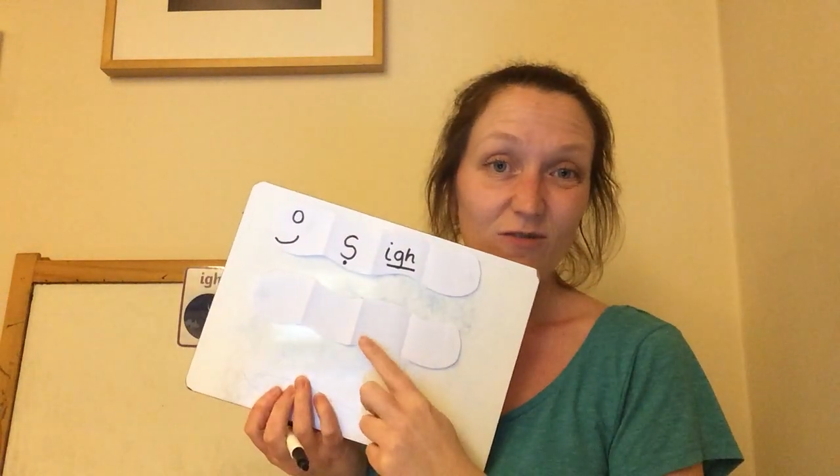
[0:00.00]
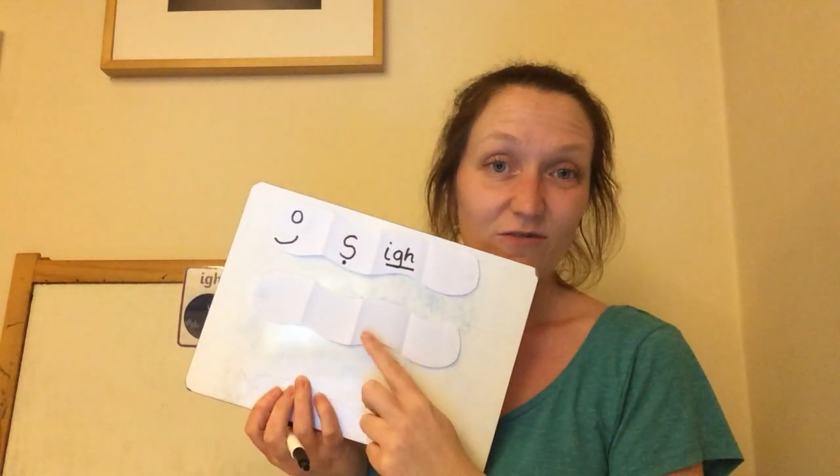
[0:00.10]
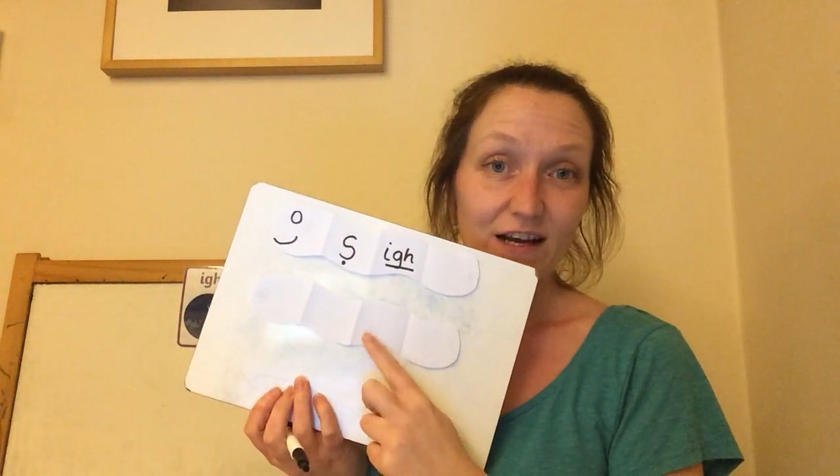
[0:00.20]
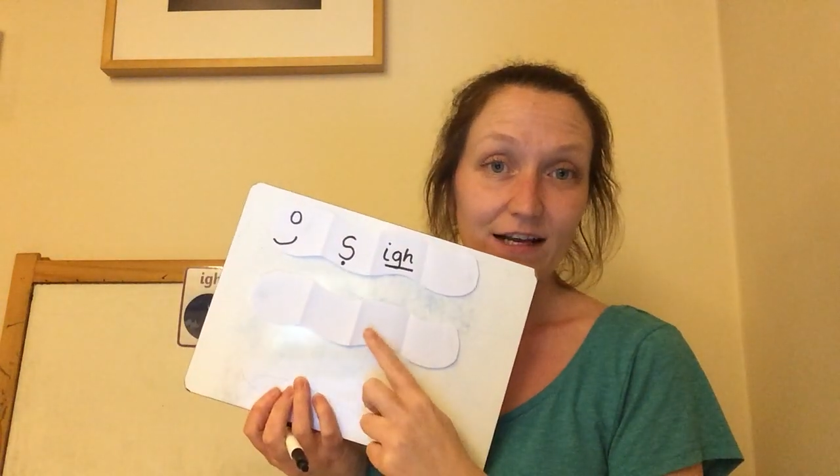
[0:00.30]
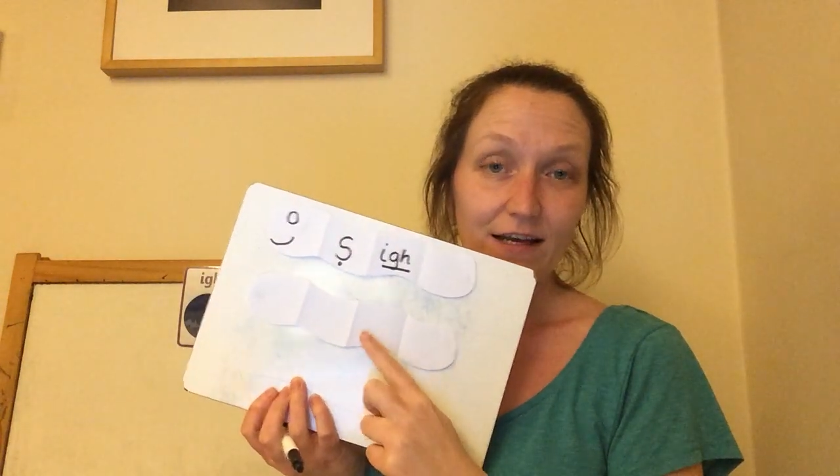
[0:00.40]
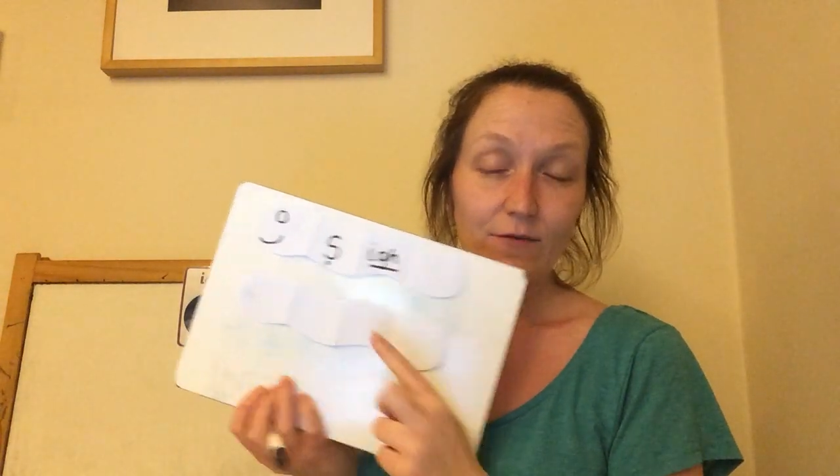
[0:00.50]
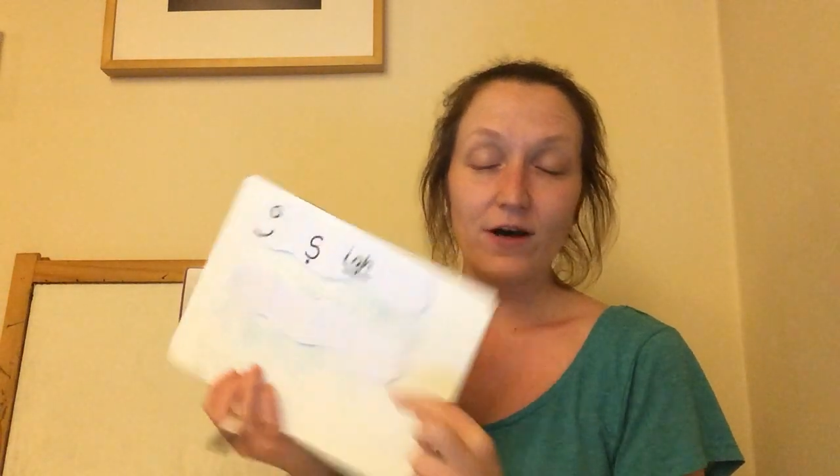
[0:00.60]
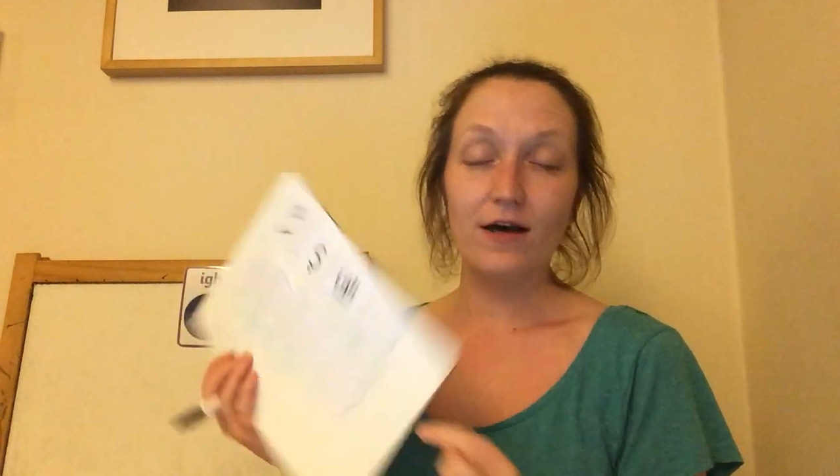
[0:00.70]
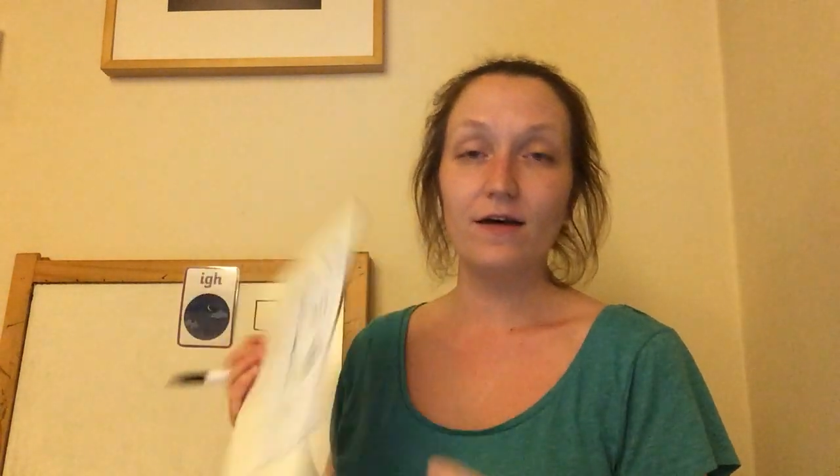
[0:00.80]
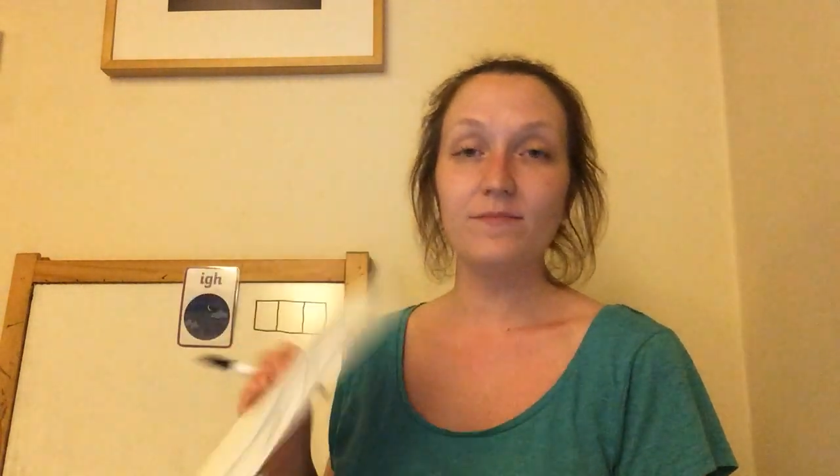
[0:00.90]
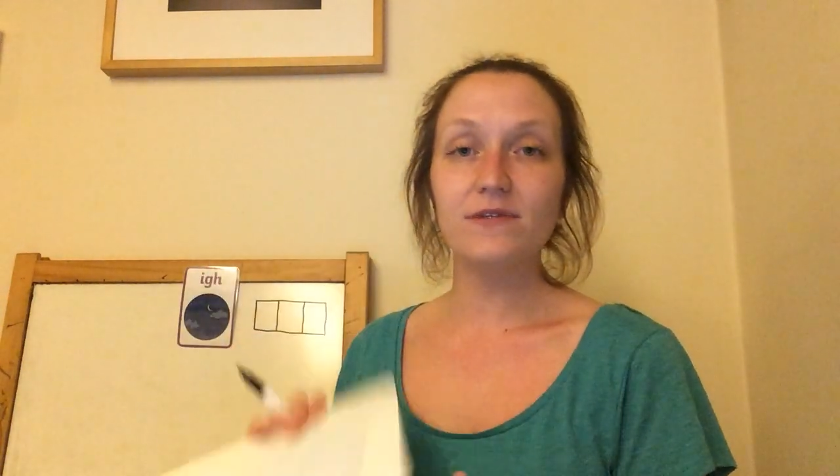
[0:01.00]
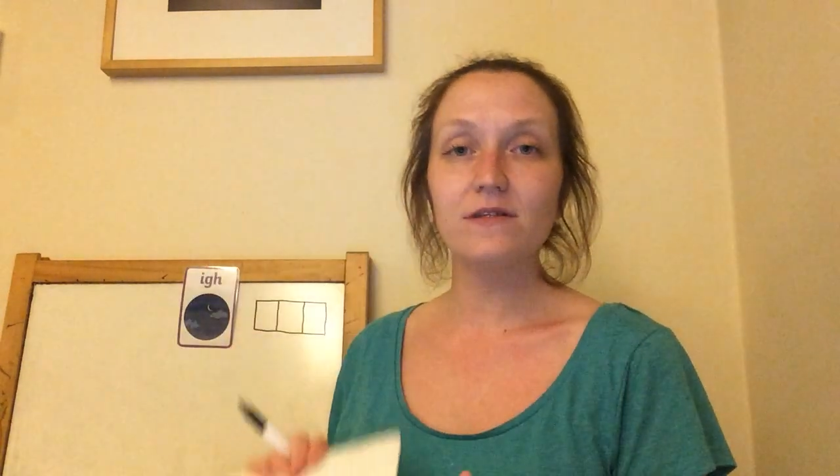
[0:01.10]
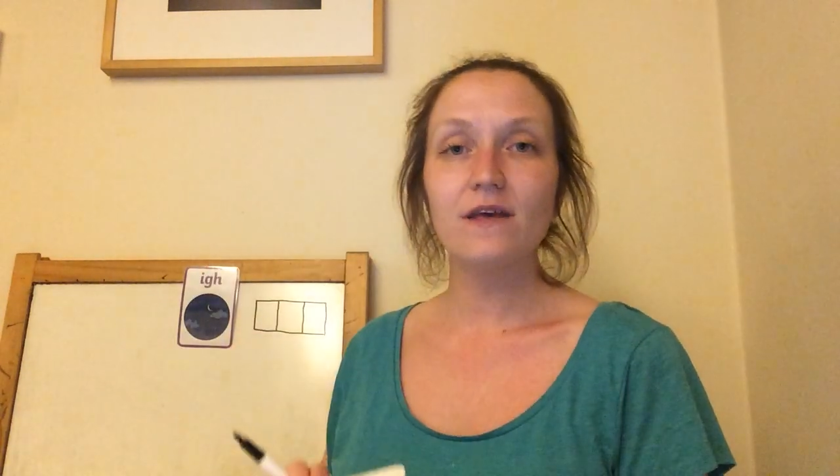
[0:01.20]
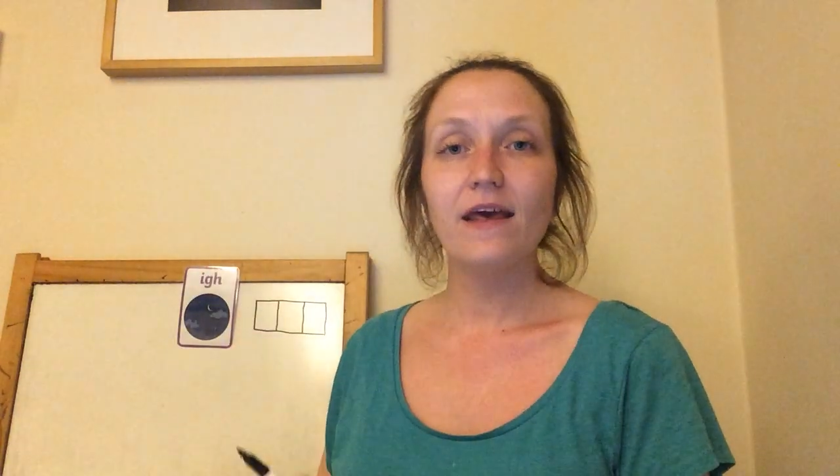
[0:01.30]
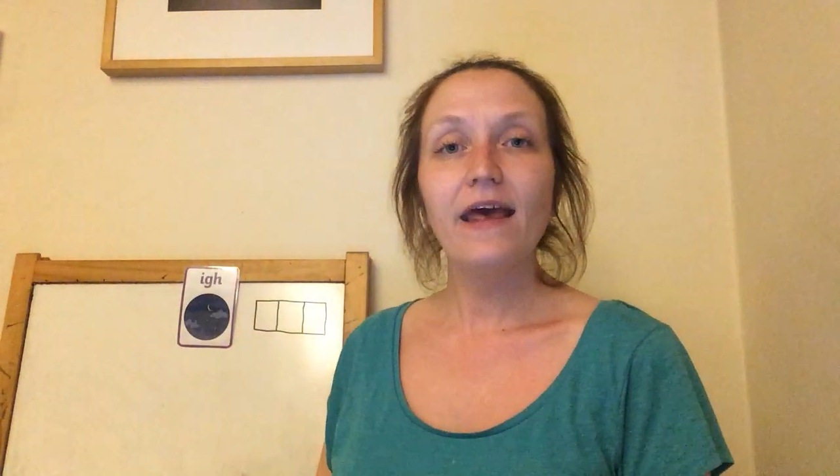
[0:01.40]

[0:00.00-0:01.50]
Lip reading: your wriggly worms.